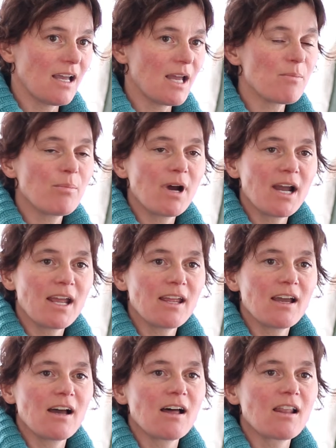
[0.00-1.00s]
And
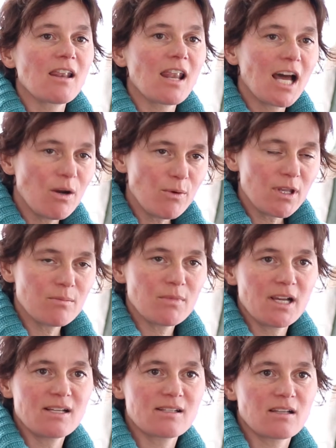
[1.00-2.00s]
by allowing
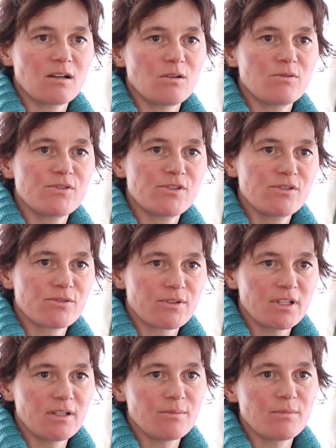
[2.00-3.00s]
myself to
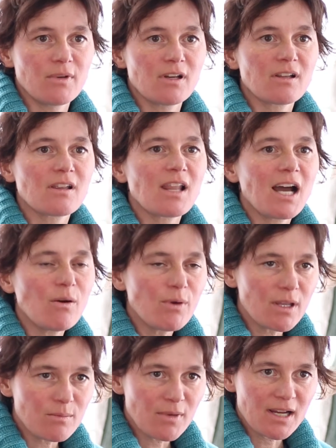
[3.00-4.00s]
dream,
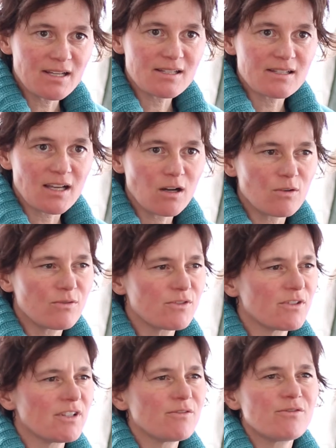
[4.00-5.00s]
allowing
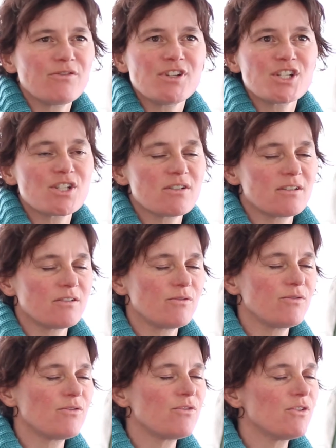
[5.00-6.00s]
myself to envision
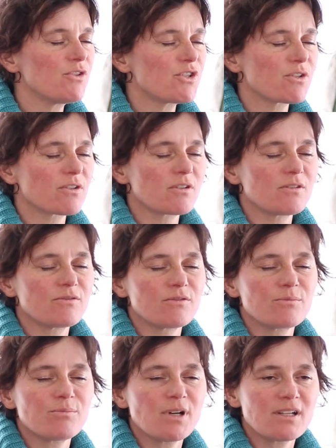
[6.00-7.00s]
a future of
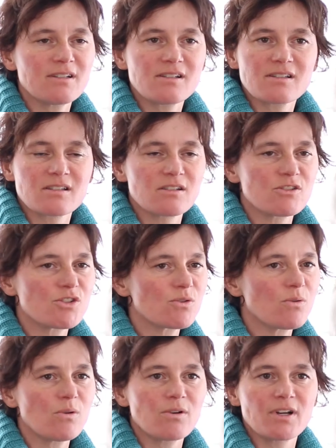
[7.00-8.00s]
abundance and
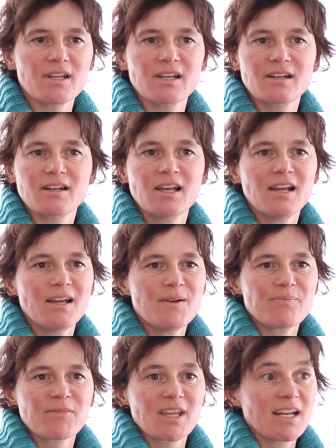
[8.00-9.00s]
joy
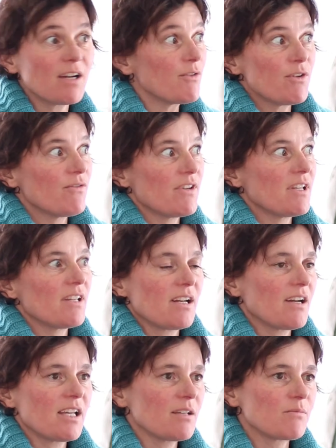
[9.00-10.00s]
and everything
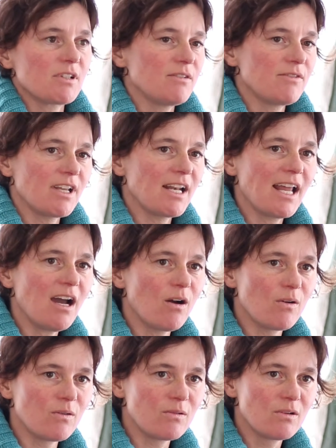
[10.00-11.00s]
that I am living
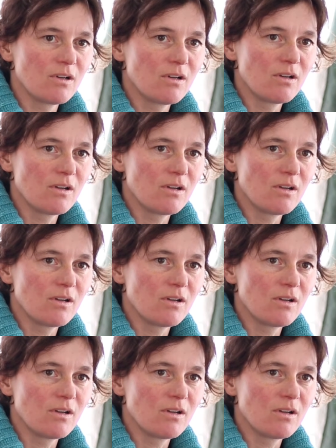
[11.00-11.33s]
now,